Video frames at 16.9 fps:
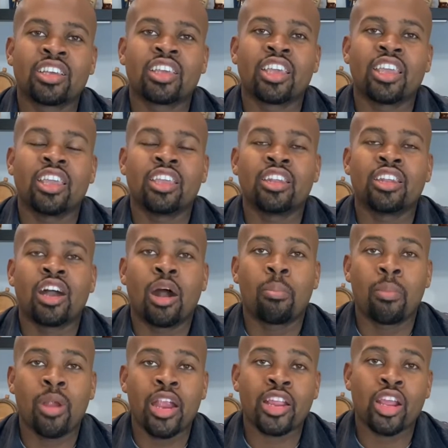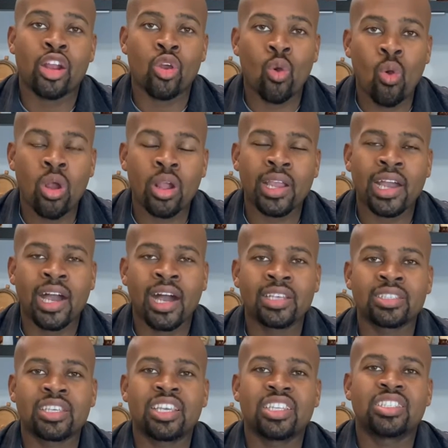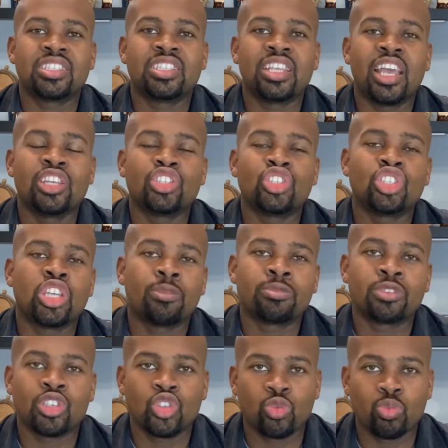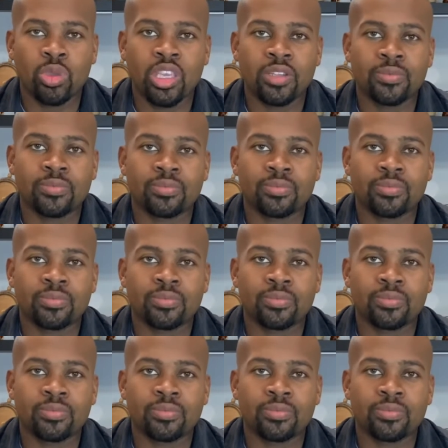in American oak casks, it's then shipped to Spain.